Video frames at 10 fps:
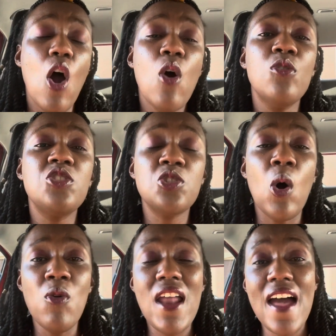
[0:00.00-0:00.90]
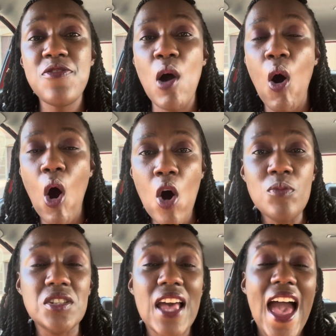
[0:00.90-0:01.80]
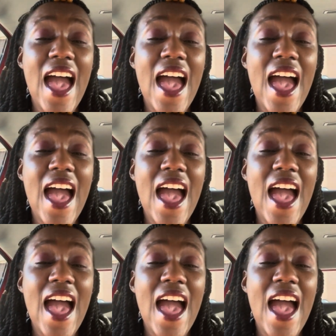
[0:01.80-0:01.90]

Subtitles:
who stole at the homes,